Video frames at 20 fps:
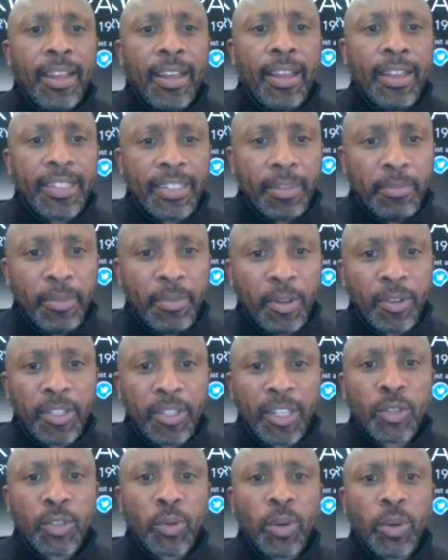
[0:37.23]
As the
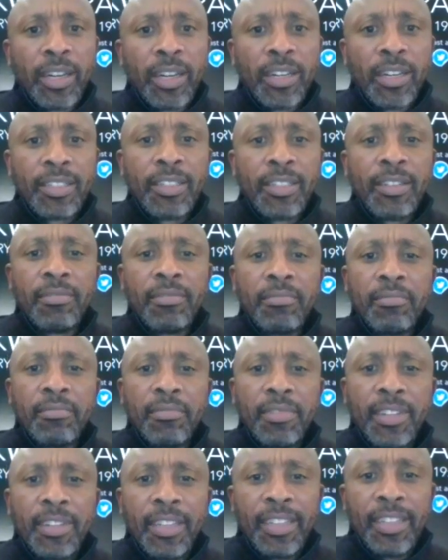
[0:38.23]
music swelled,
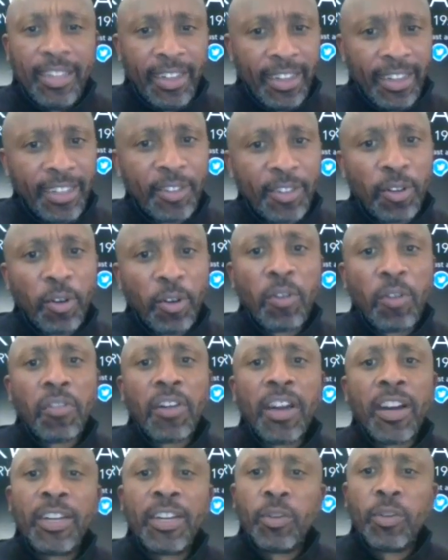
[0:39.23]
he leaned
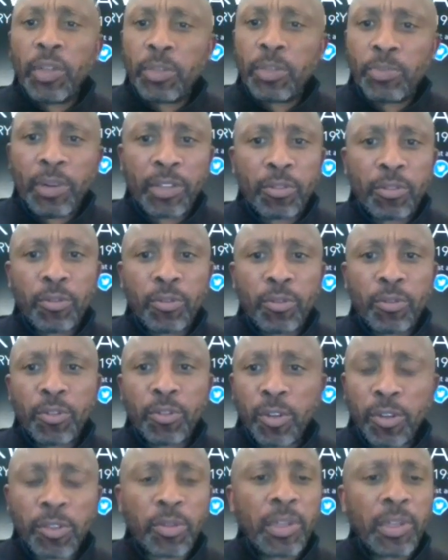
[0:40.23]
over and whispered to
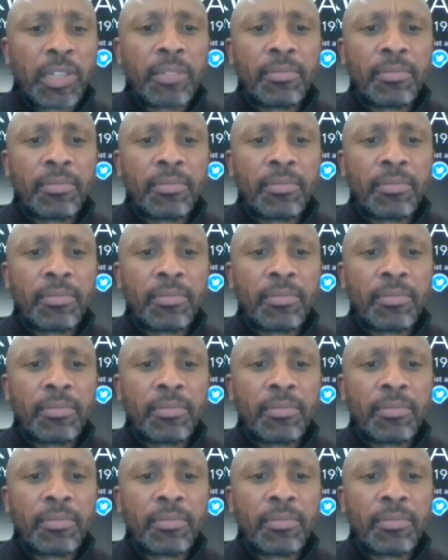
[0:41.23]
Zotwa,